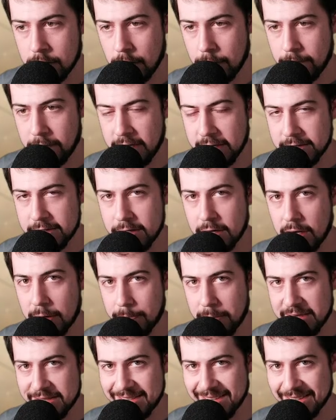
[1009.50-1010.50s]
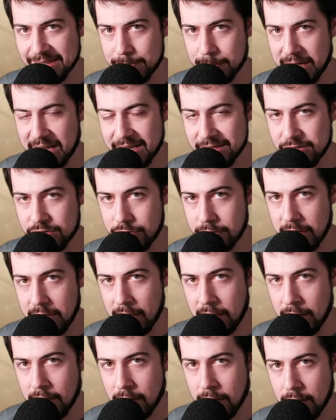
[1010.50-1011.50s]
Hopefully it's not Mizzix's
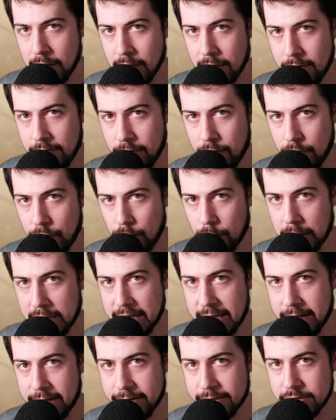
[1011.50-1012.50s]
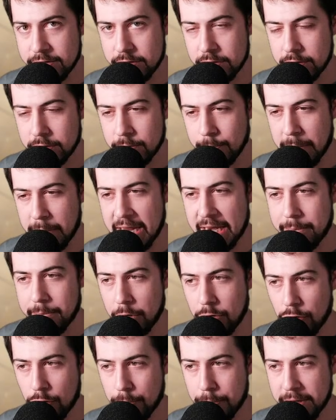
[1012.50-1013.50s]
Mastery to cast
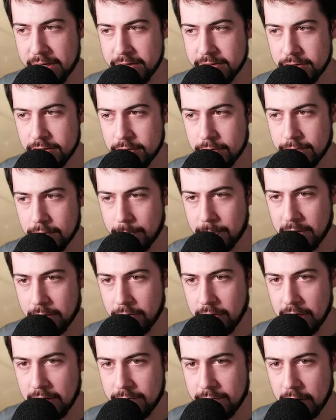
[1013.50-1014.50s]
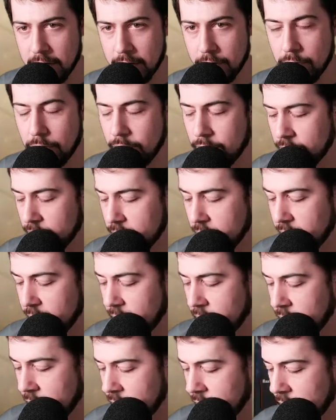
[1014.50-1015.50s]
Magma Opus from the graveyard. Ooh,
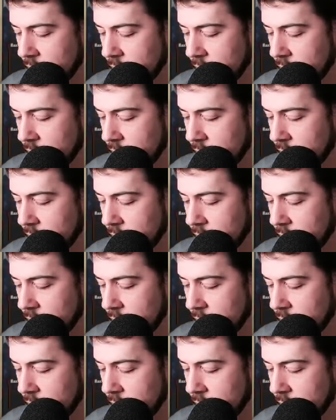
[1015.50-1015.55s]
good.